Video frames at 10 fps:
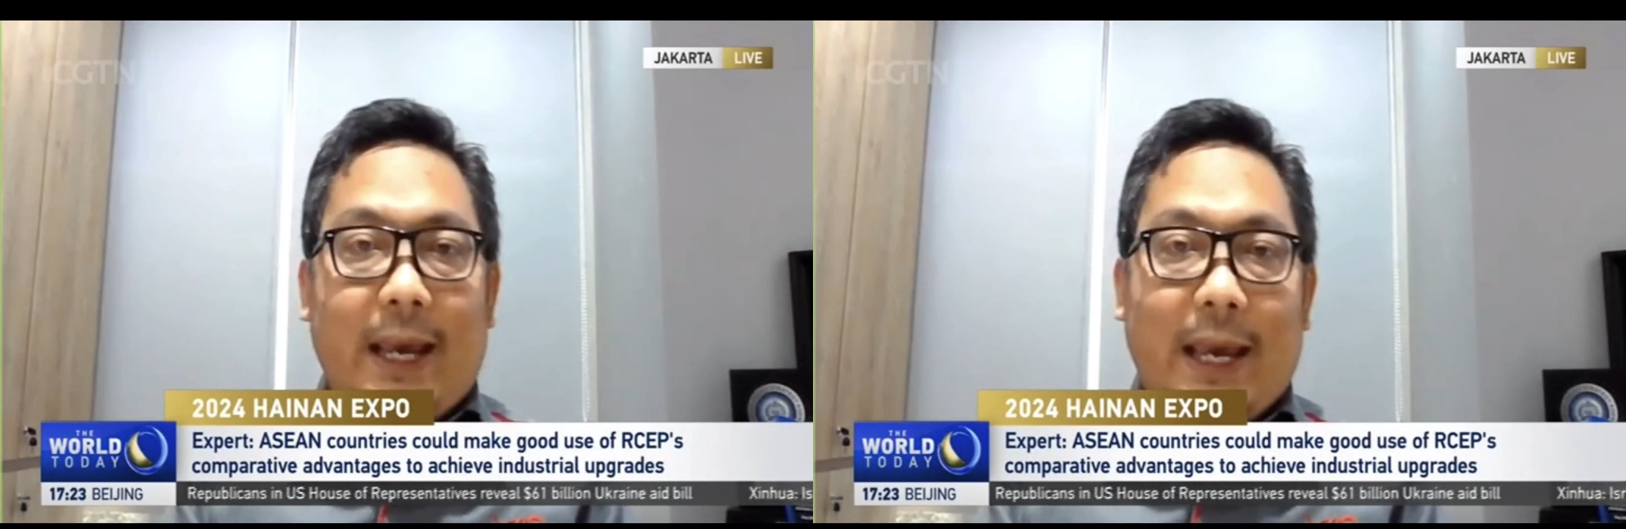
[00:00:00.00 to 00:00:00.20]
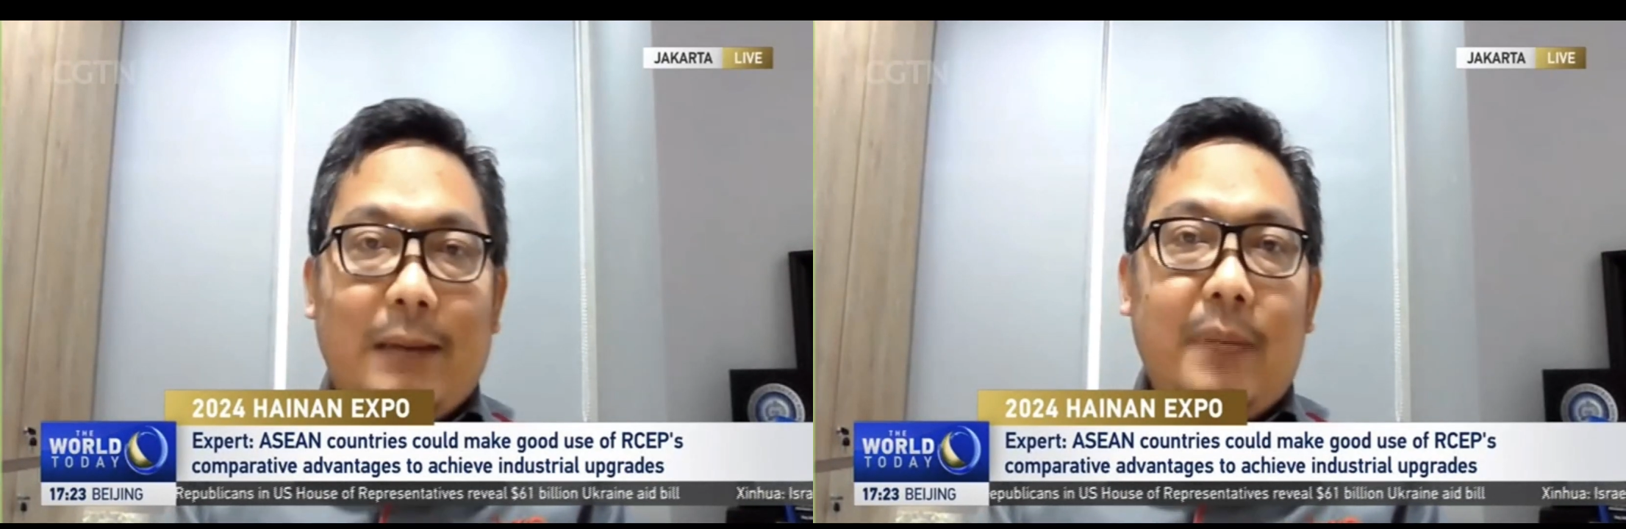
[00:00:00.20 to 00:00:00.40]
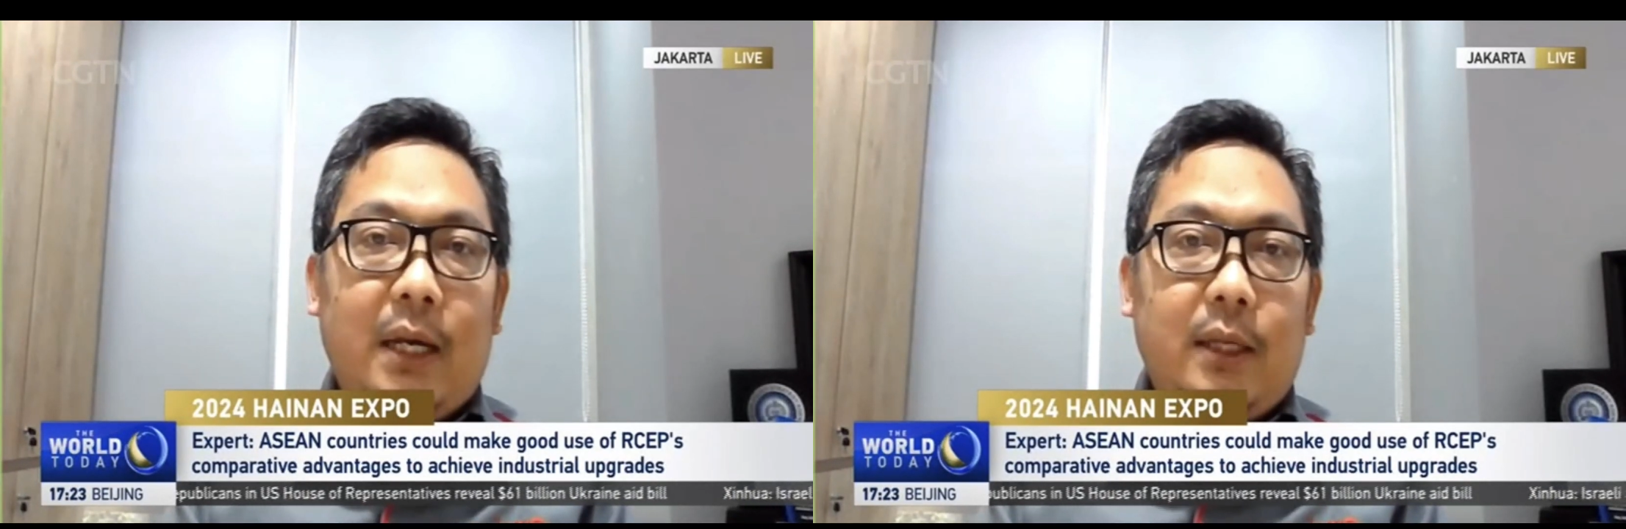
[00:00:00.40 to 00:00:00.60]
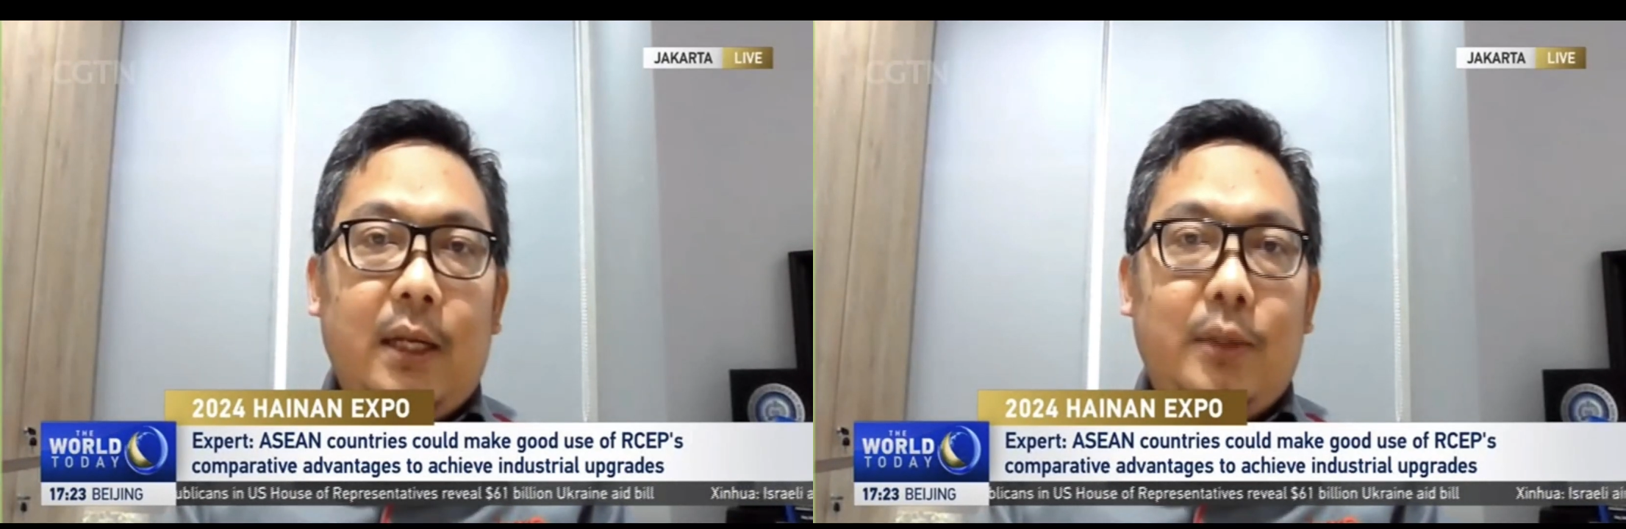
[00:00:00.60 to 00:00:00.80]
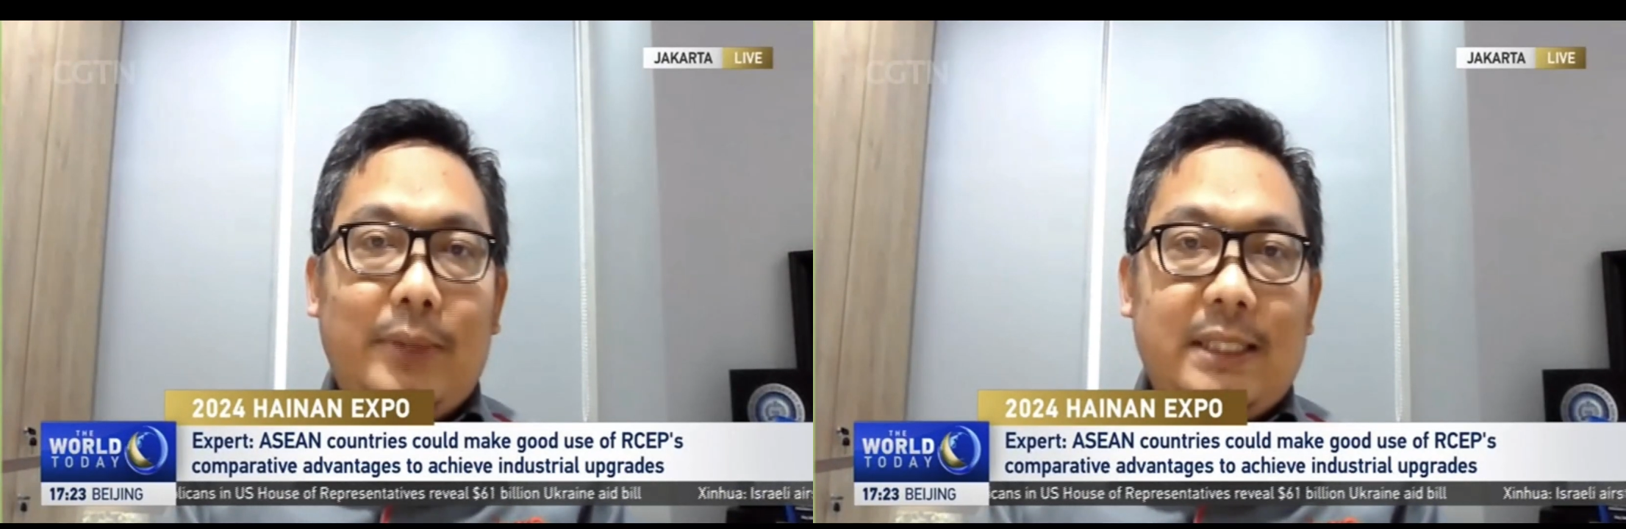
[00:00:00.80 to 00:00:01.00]
be aimed at
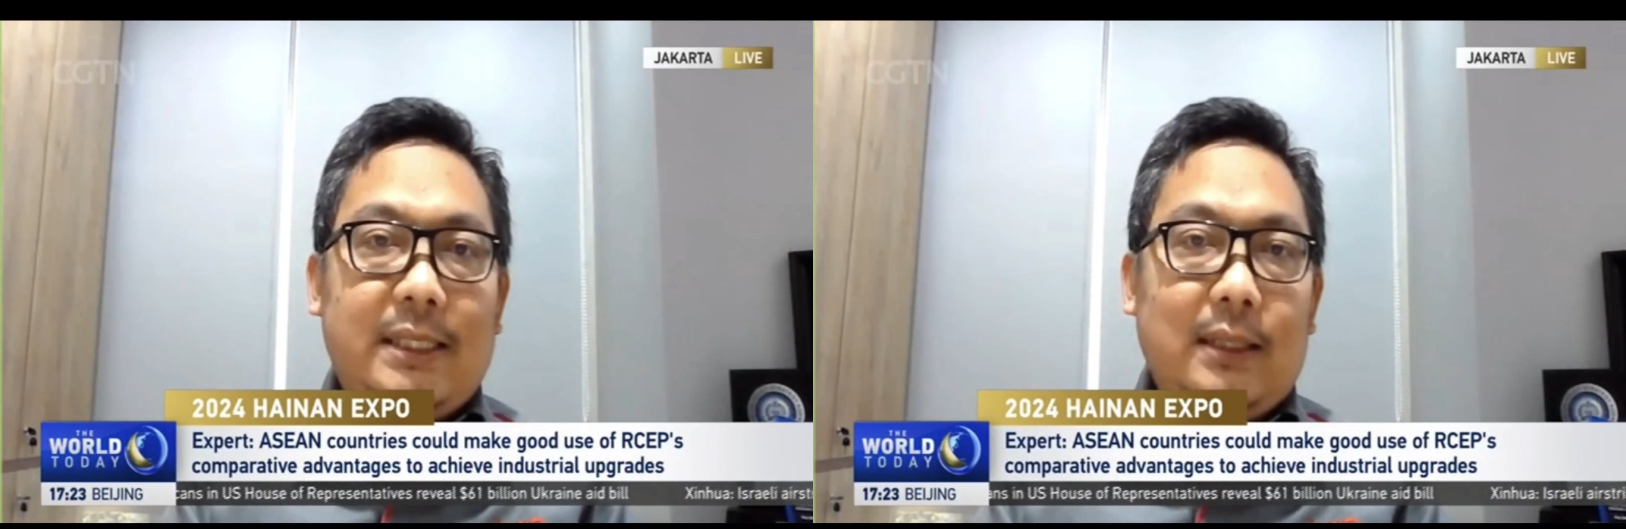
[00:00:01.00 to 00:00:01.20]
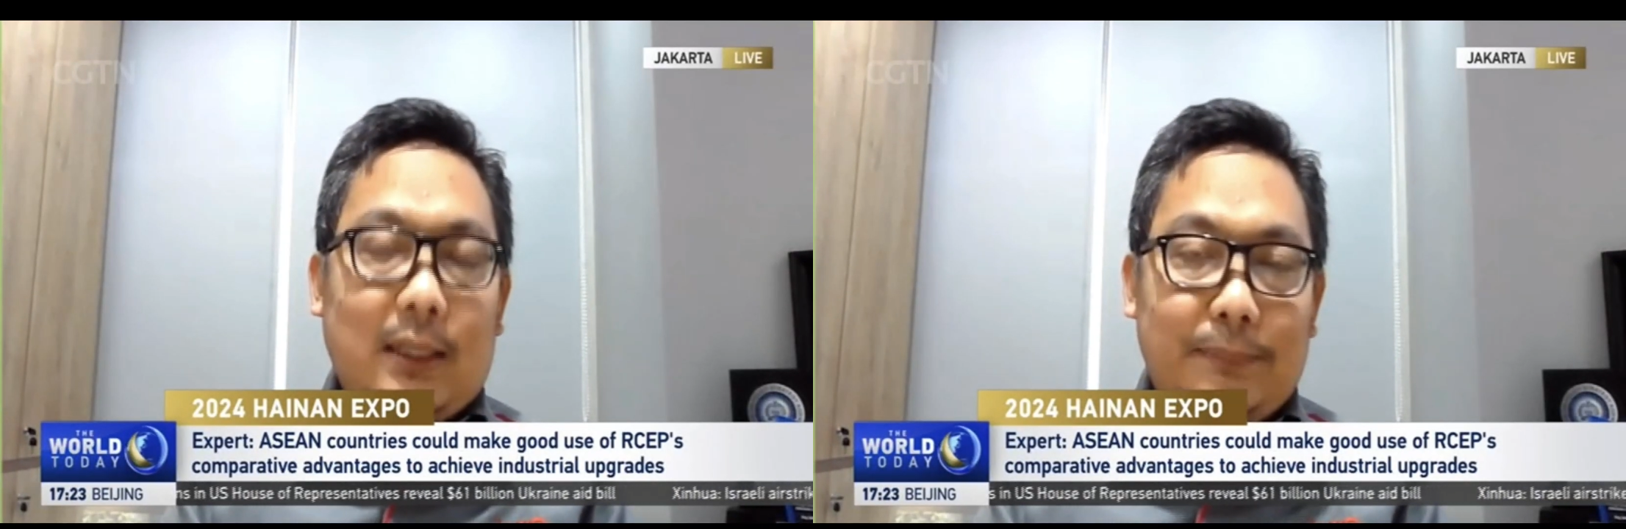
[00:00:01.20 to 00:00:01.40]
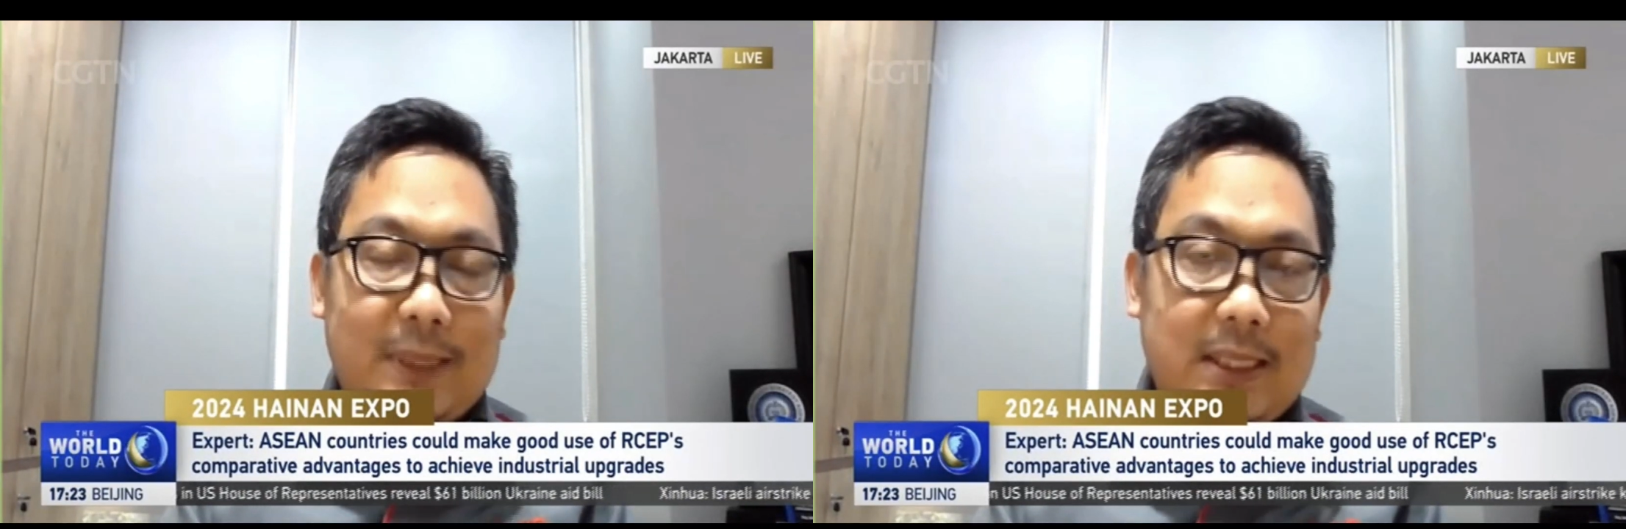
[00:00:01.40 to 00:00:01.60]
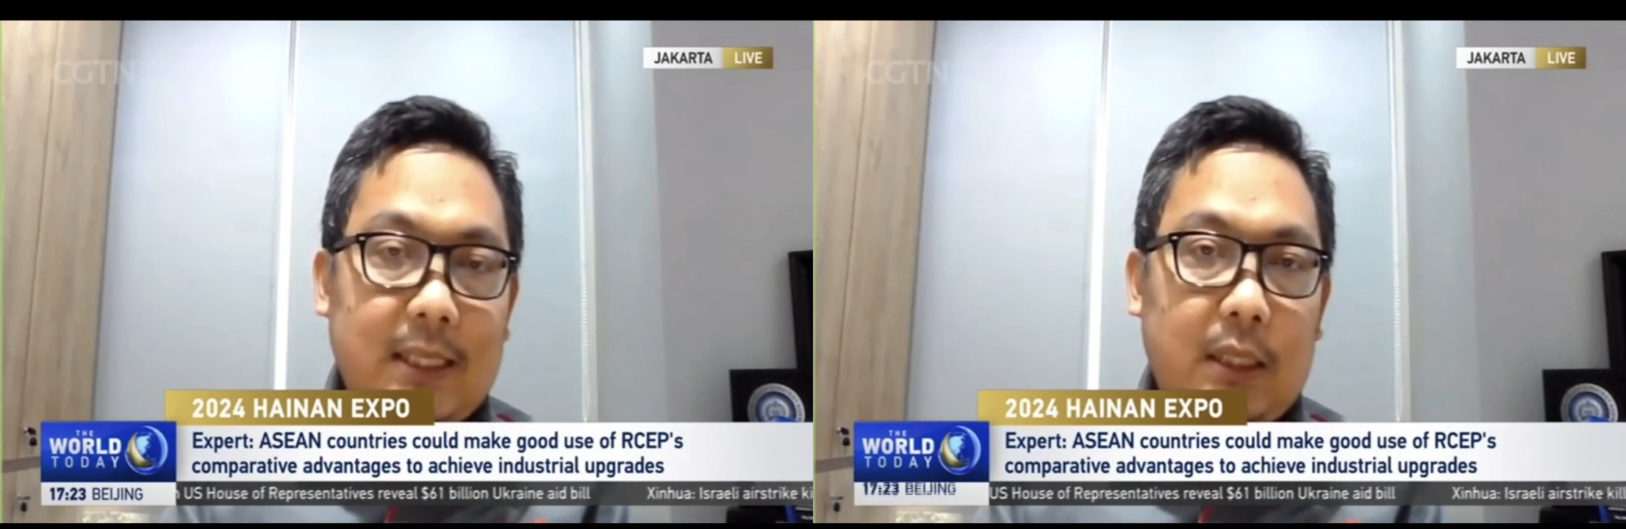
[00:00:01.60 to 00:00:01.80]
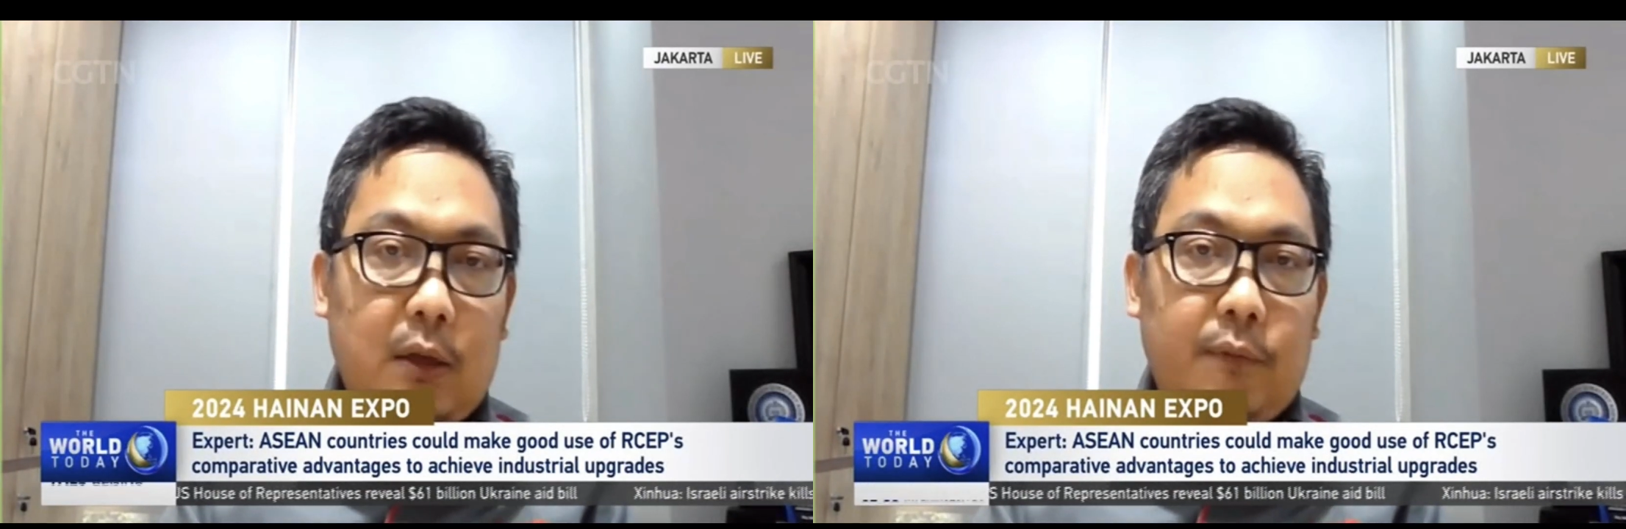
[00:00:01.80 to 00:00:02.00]
increasing the
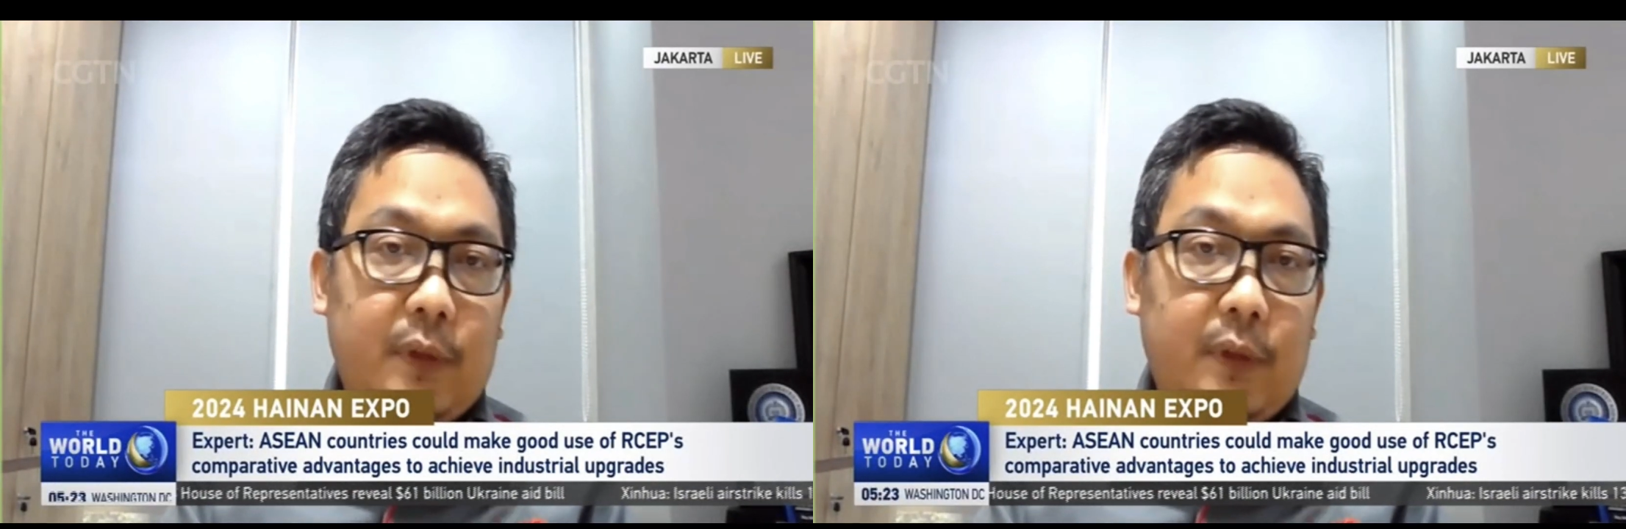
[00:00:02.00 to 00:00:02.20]
capacity of